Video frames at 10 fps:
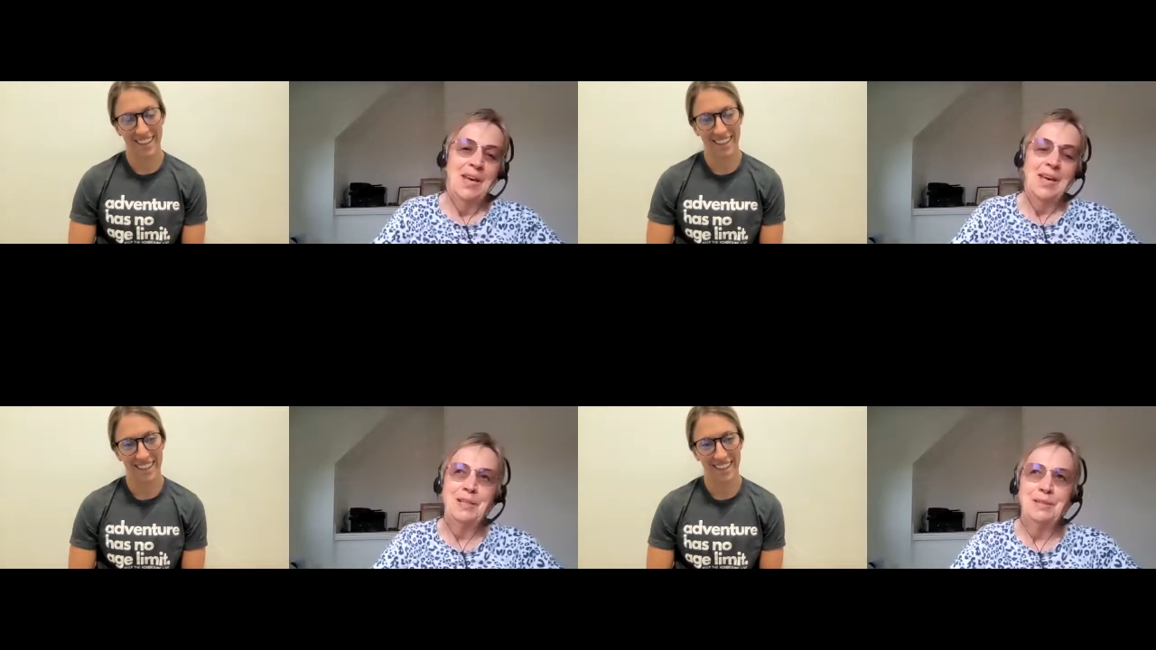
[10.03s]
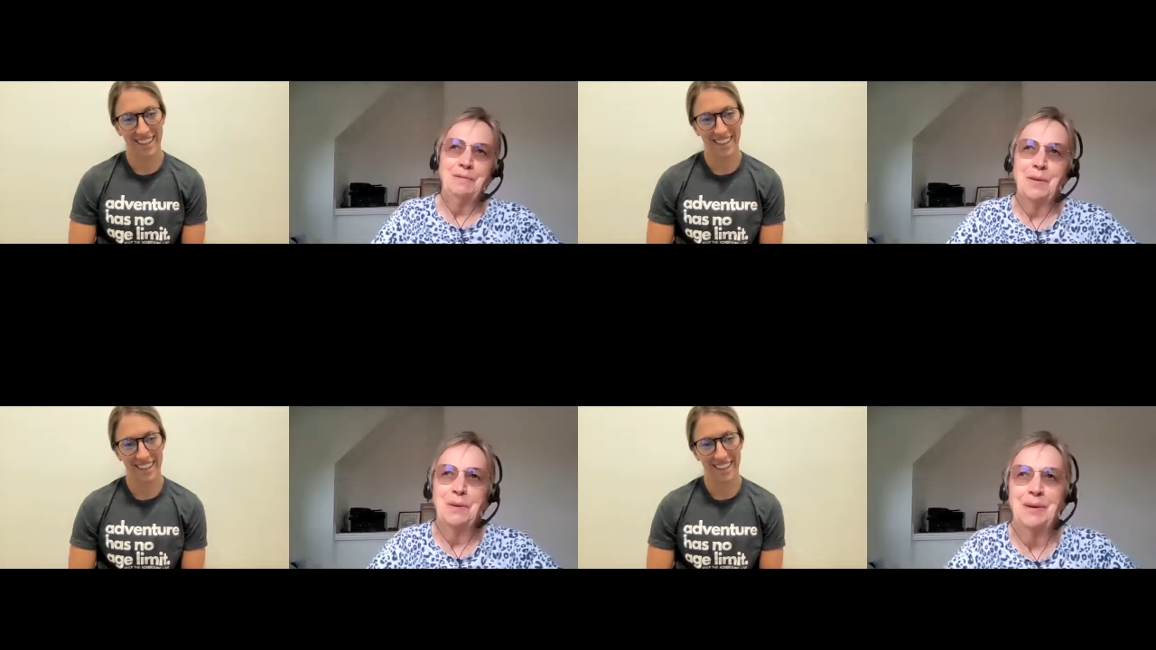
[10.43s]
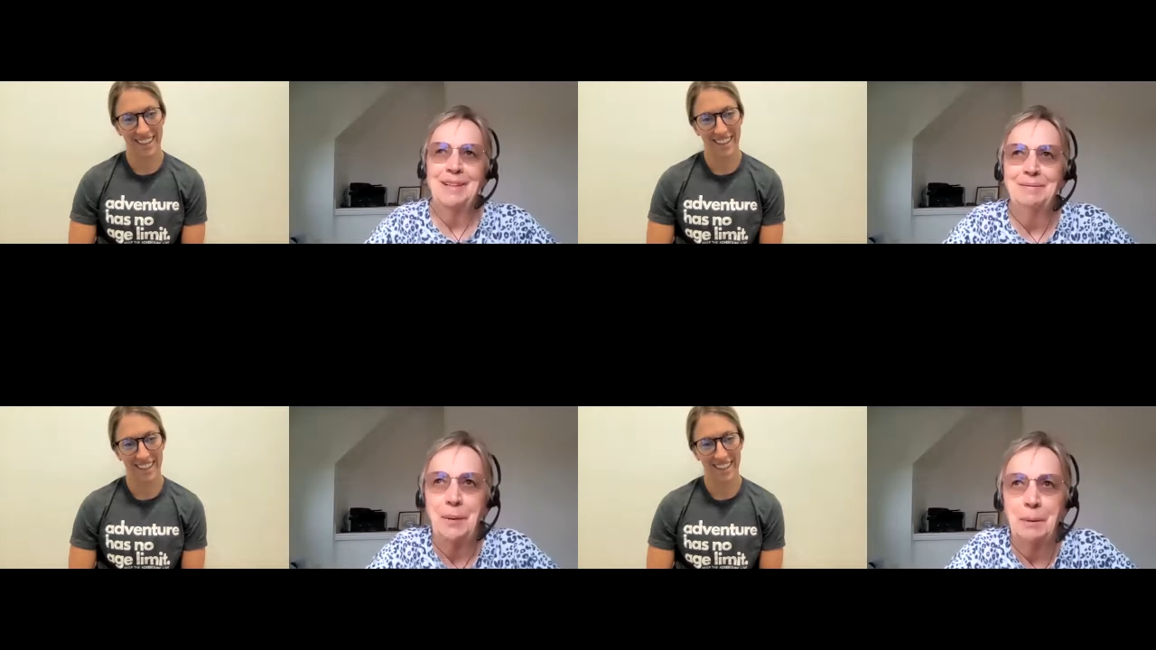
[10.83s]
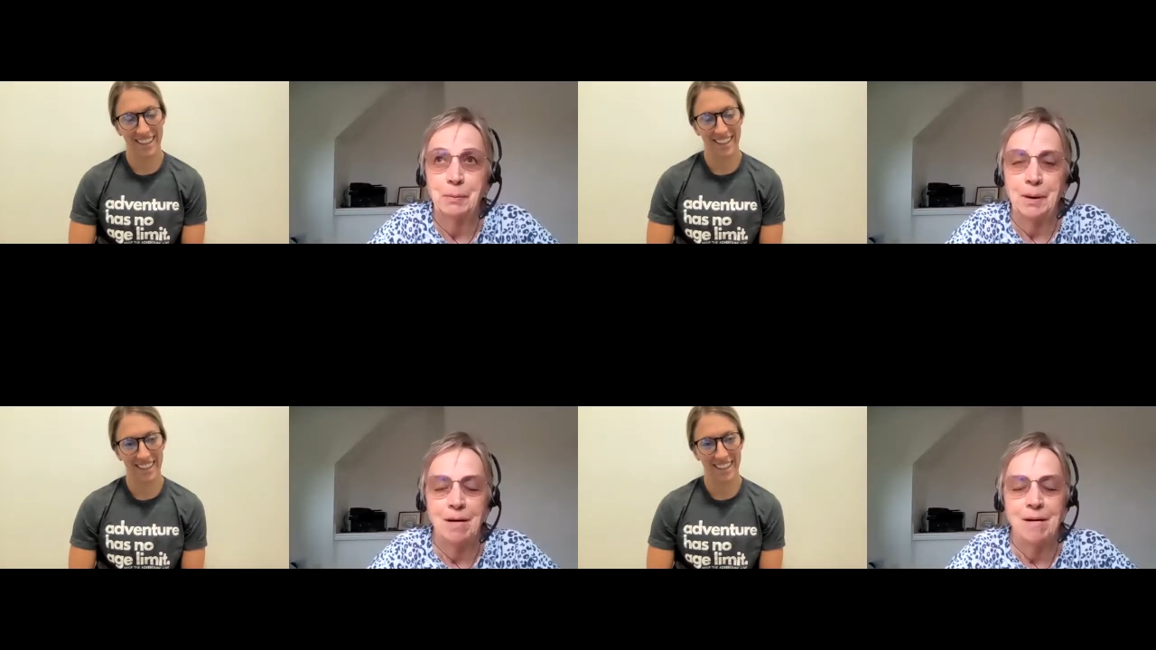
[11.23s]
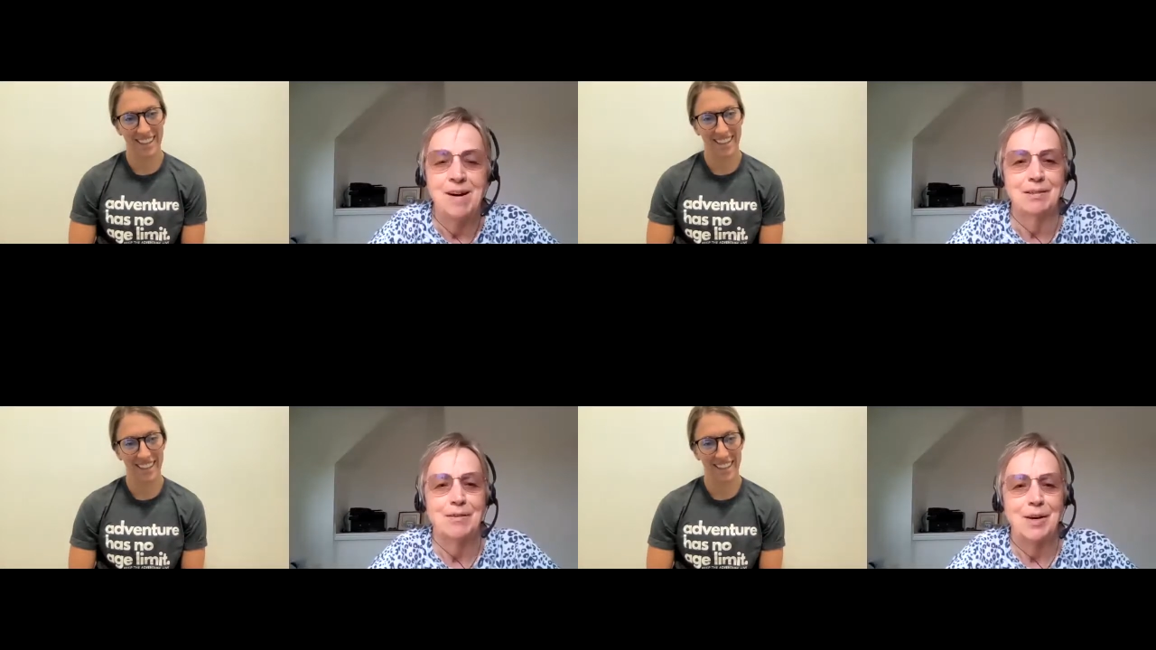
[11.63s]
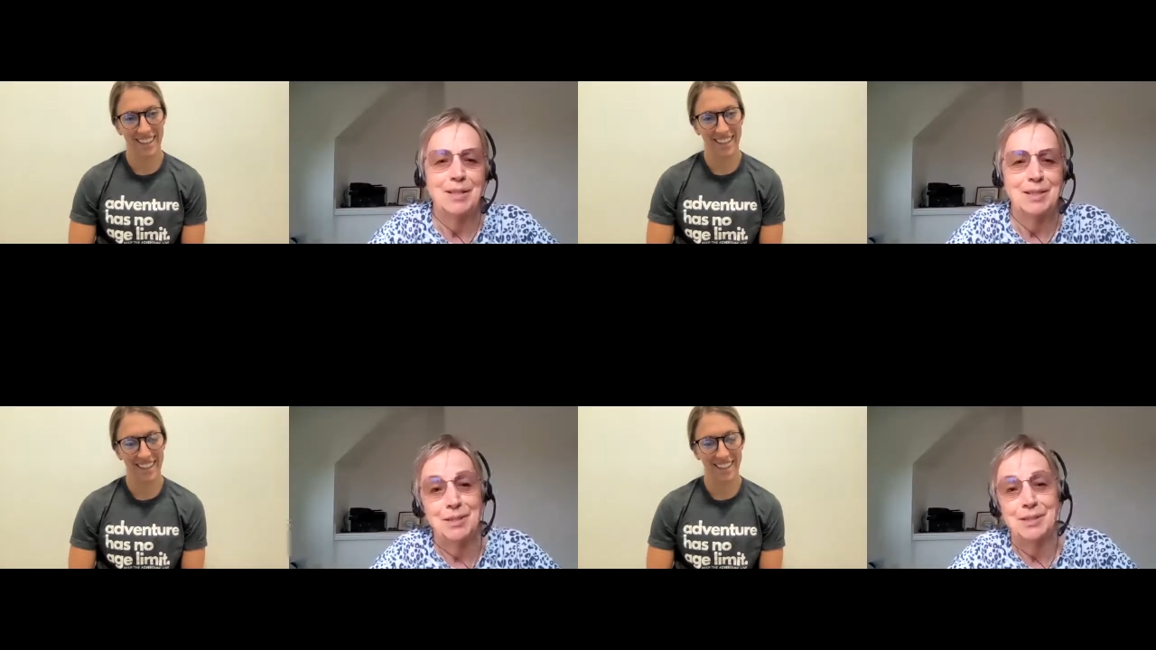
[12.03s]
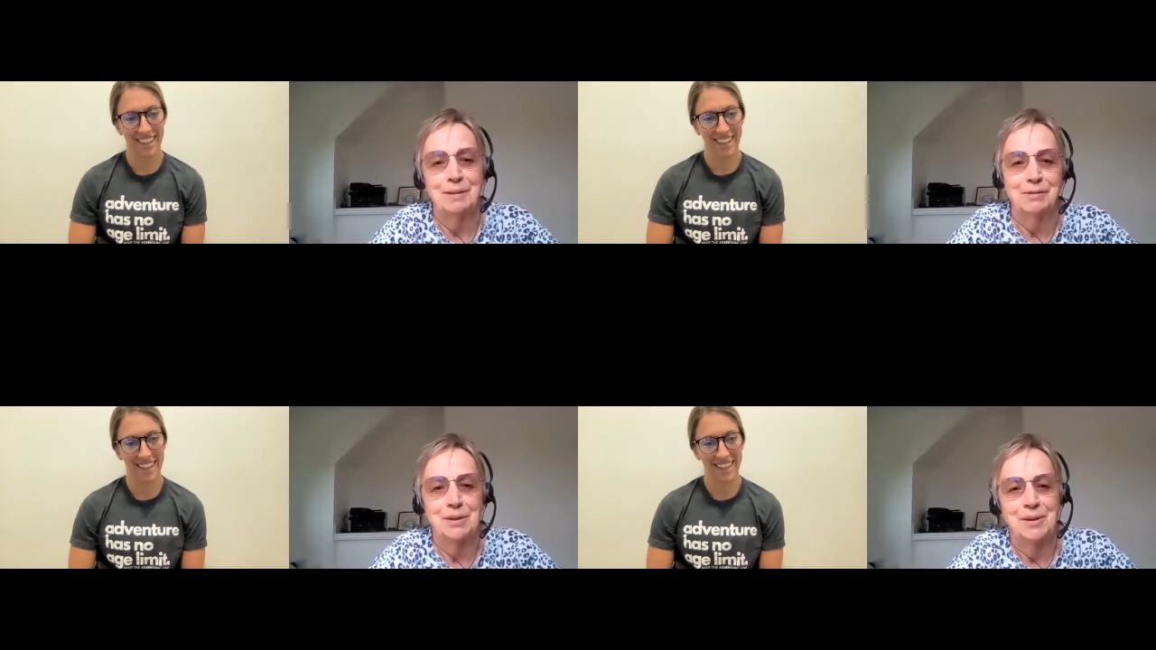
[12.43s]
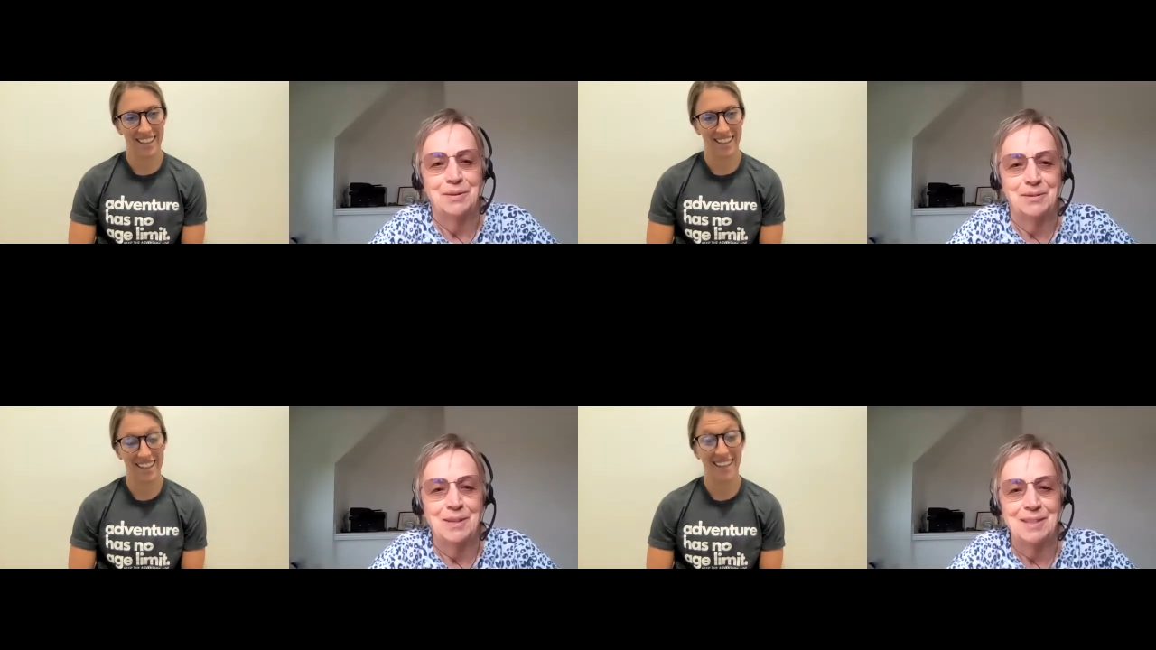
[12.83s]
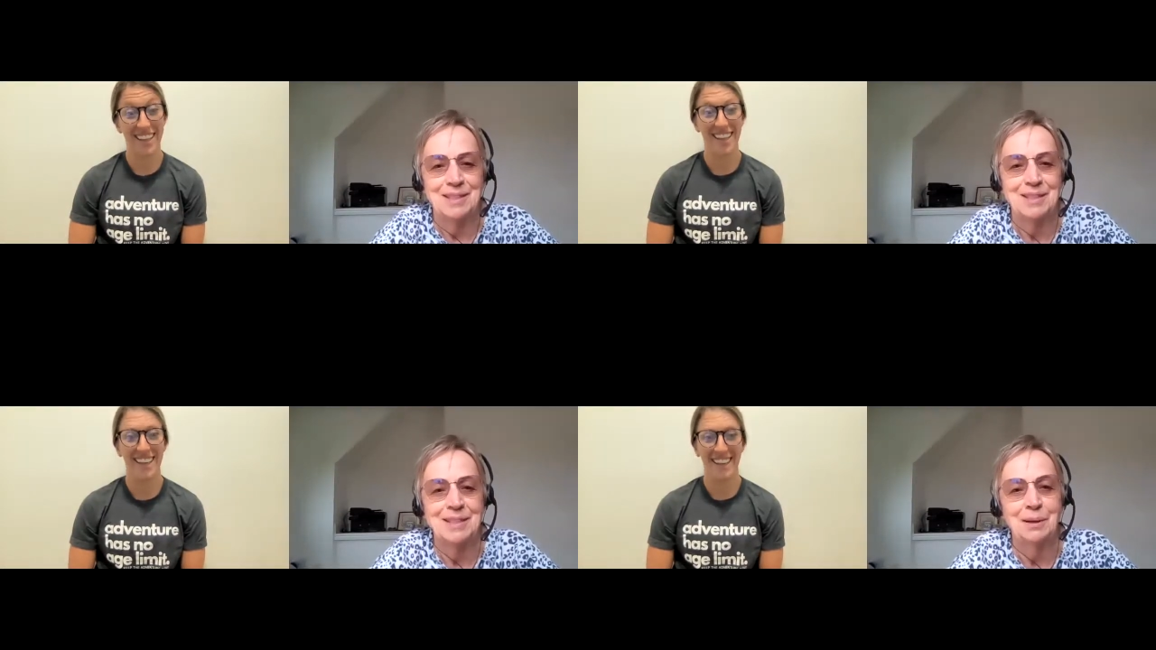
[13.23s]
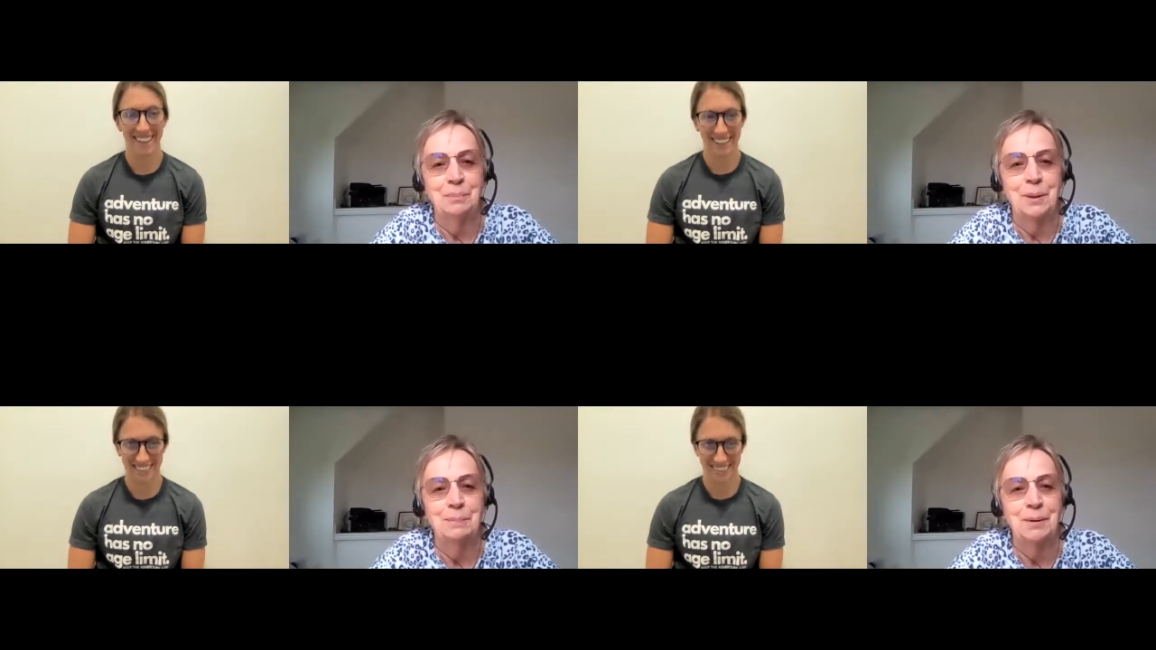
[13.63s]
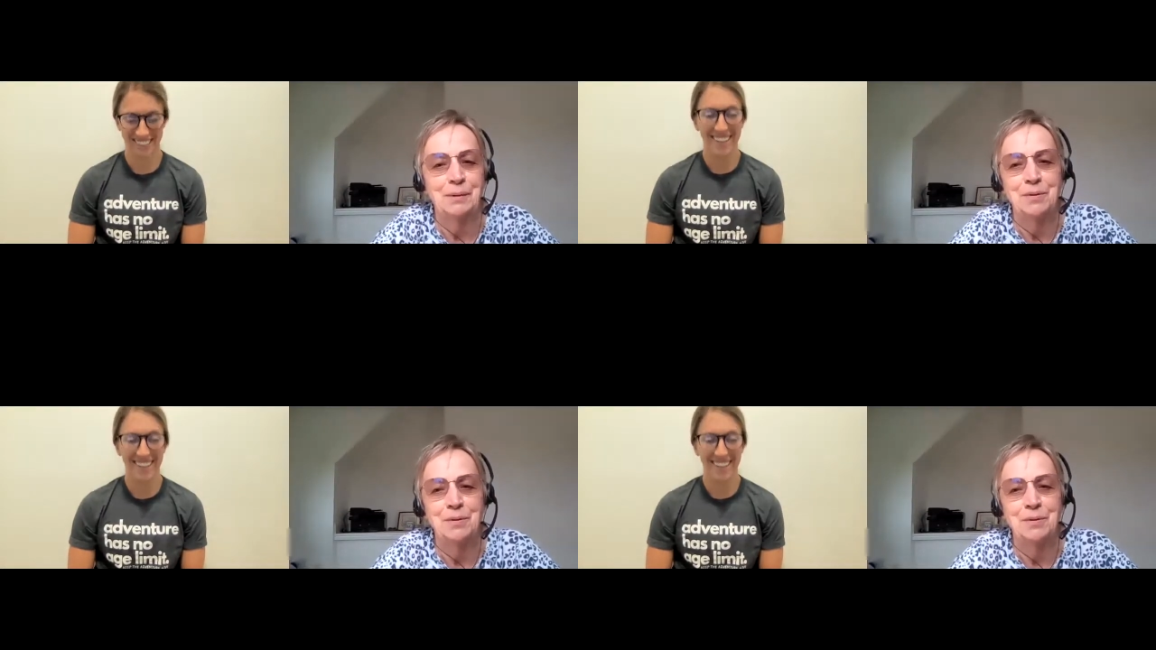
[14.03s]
Speaker 1: interview her, and people, oh, arthritis, yes, I've got arthritis. So people are